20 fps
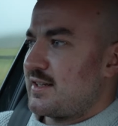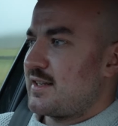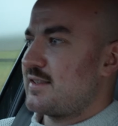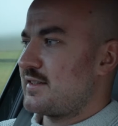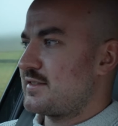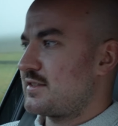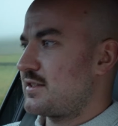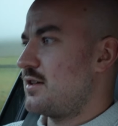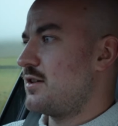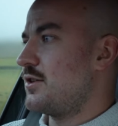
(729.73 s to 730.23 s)
at
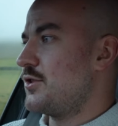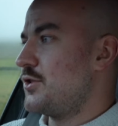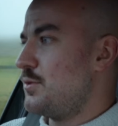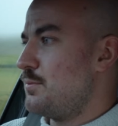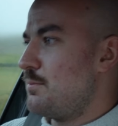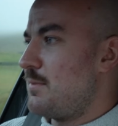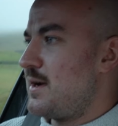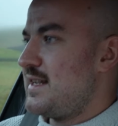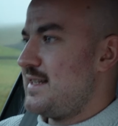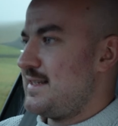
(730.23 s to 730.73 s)
this car, you
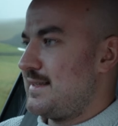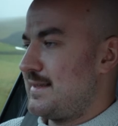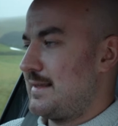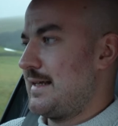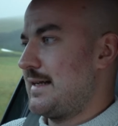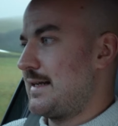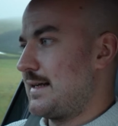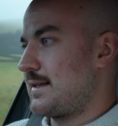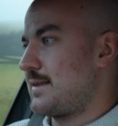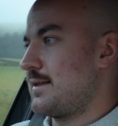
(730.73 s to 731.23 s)
might
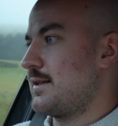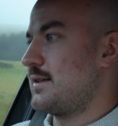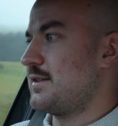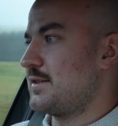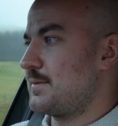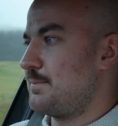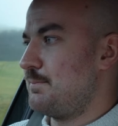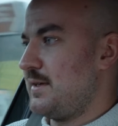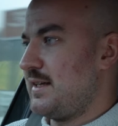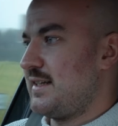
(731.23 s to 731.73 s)
think that
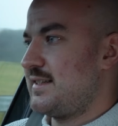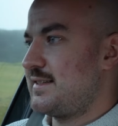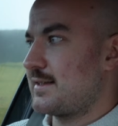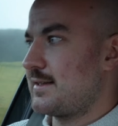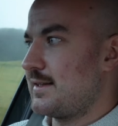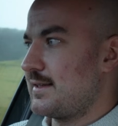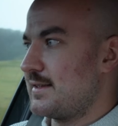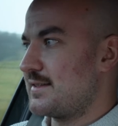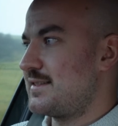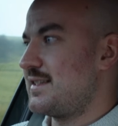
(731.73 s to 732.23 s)
it's
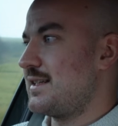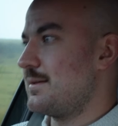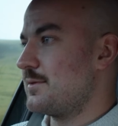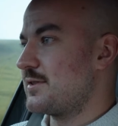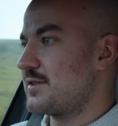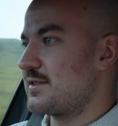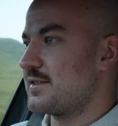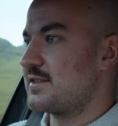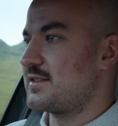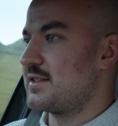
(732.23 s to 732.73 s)
basically the same
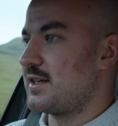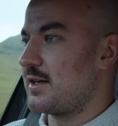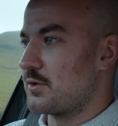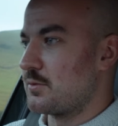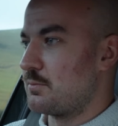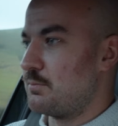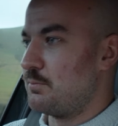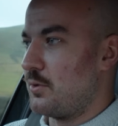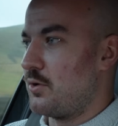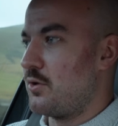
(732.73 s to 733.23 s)
as the
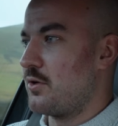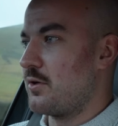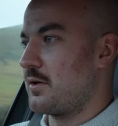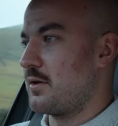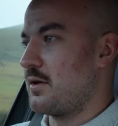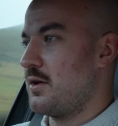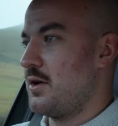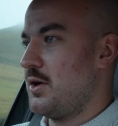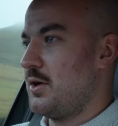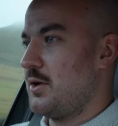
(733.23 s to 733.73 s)
standard
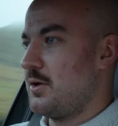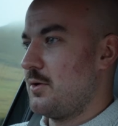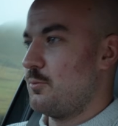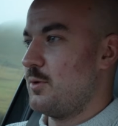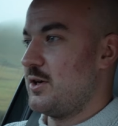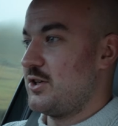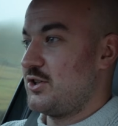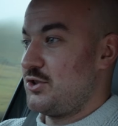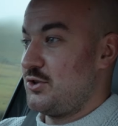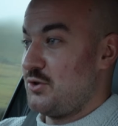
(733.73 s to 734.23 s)
Born,
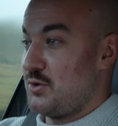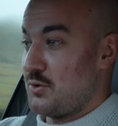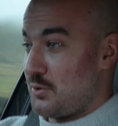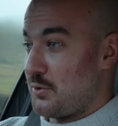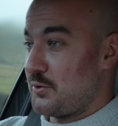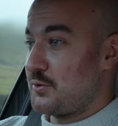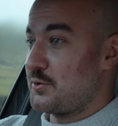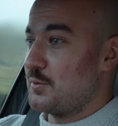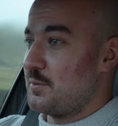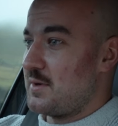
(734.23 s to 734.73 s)
which you
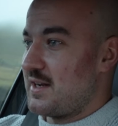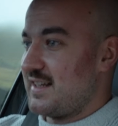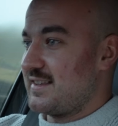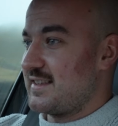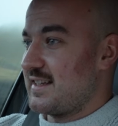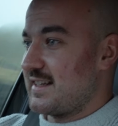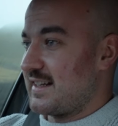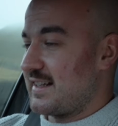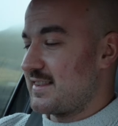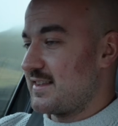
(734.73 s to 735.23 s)
also might
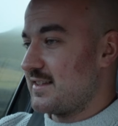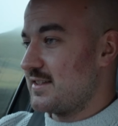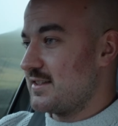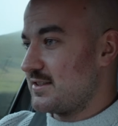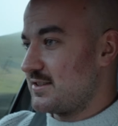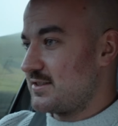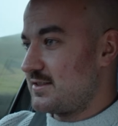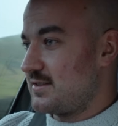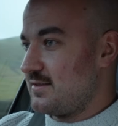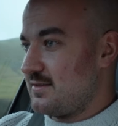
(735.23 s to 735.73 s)
think that
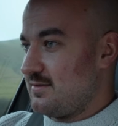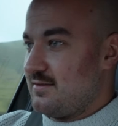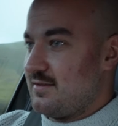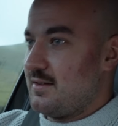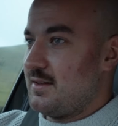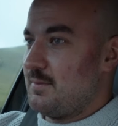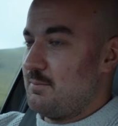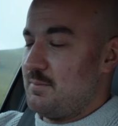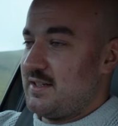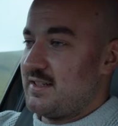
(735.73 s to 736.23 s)
it's
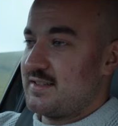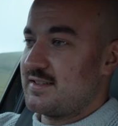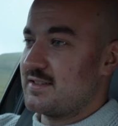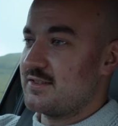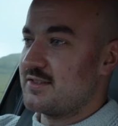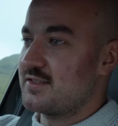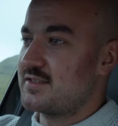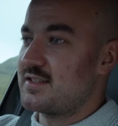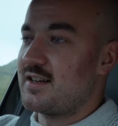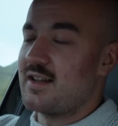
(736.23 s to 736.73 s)
basically
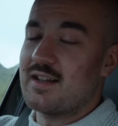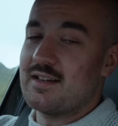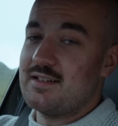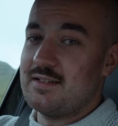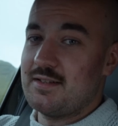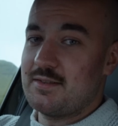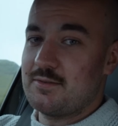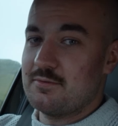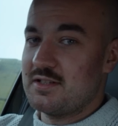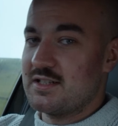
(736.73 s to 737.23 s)
just an
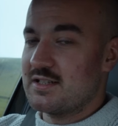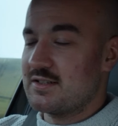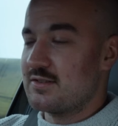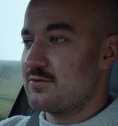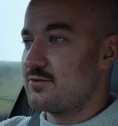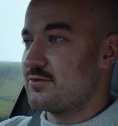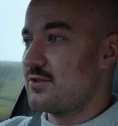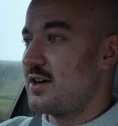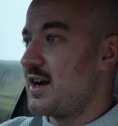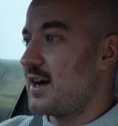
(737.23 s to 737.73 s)
ID3 in
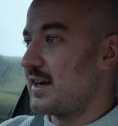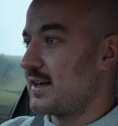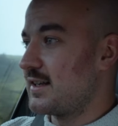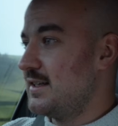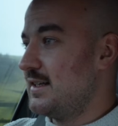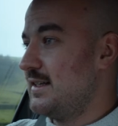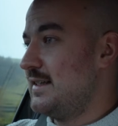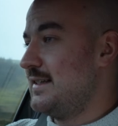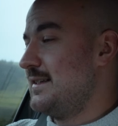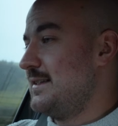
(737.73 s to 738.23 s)
drag.
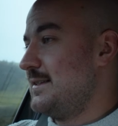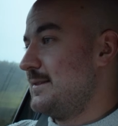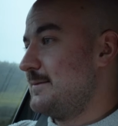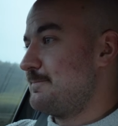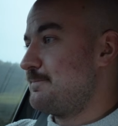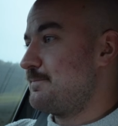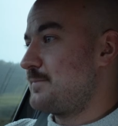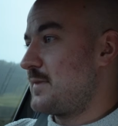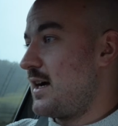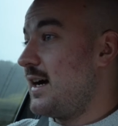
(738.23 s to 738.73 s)

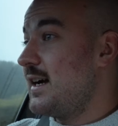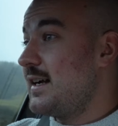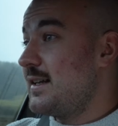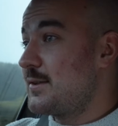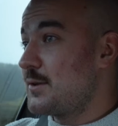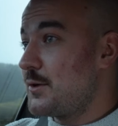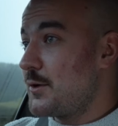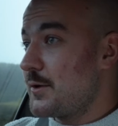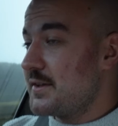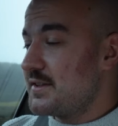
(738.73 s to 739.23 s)
I
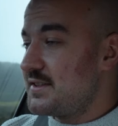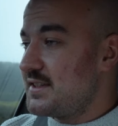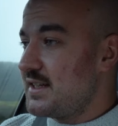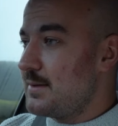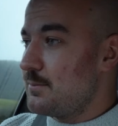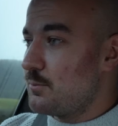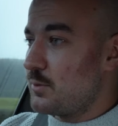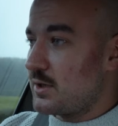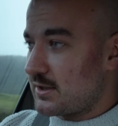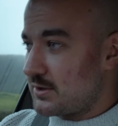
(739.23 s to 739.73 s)
thought the
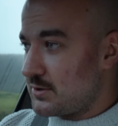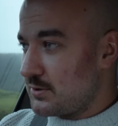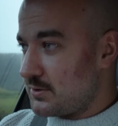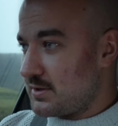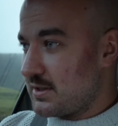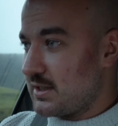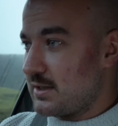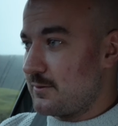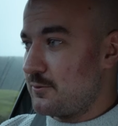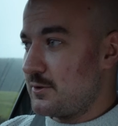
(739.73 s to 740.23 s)
same when I took
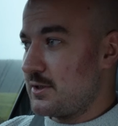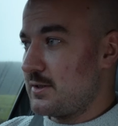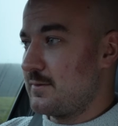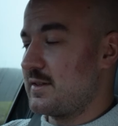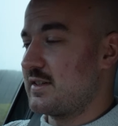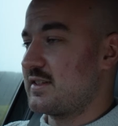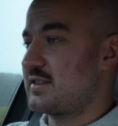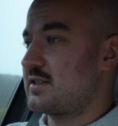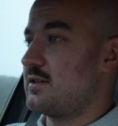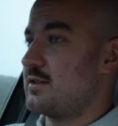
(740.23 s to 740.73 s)
delivery of
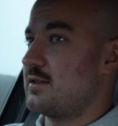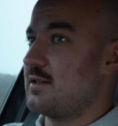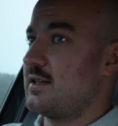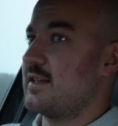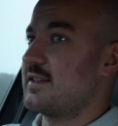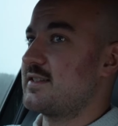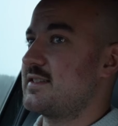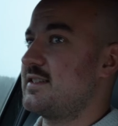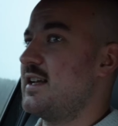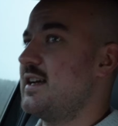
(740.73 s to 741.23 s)
this car
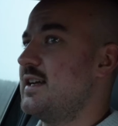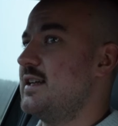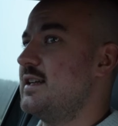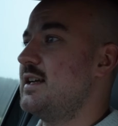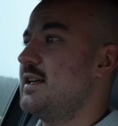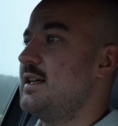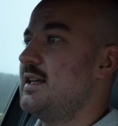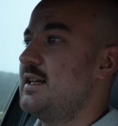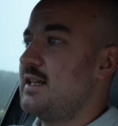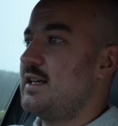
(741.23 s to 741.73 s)
last night,
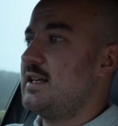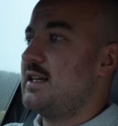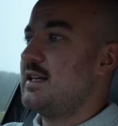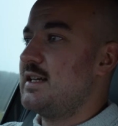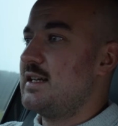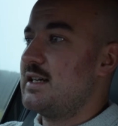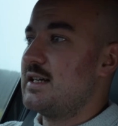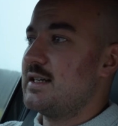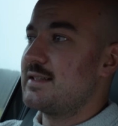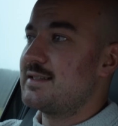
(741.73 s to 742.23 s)

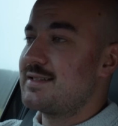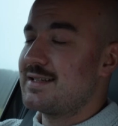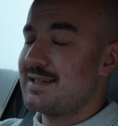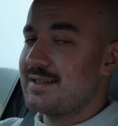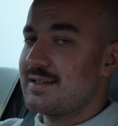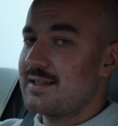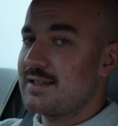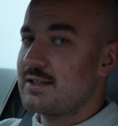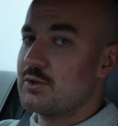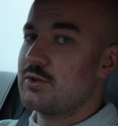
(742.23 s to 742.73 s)

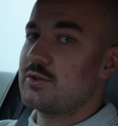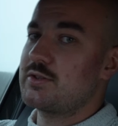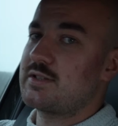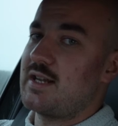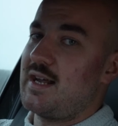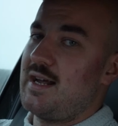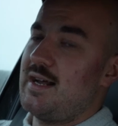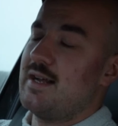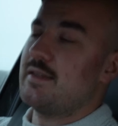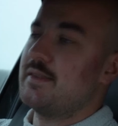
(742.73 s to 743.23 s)
until I looked
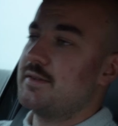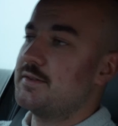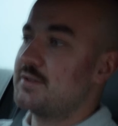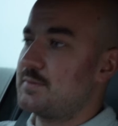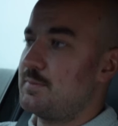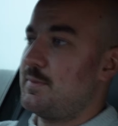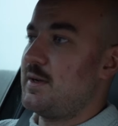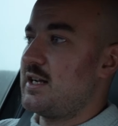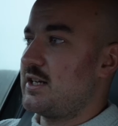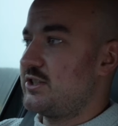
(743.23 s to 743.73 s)
at the
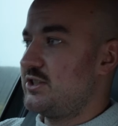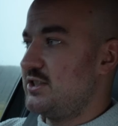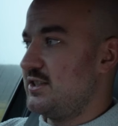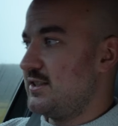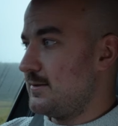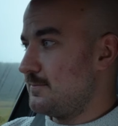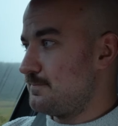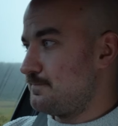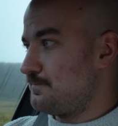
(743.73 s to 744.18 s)
spec sheet,